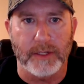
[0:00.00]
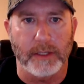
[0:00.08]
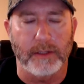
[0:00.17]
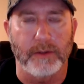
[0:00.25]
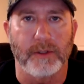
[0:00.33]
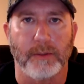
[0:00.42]
on
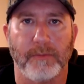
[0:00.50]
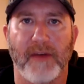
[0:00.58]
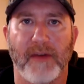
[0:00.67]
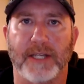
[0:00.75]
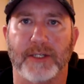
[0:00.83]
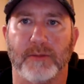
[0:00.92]
YouTube of
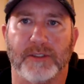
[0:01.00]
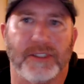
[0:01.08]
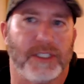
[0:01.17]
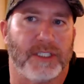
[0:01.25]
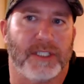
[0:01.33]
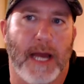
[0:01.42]
actual
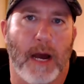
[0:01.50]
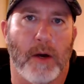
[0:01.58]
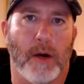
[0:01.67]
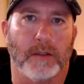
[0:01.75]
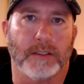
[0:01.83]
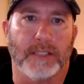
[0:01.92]
just cow
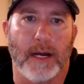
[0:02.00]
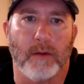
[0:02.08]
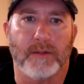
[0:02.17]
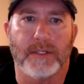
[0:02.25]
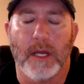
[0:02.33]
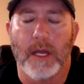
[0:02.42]
elk sounds,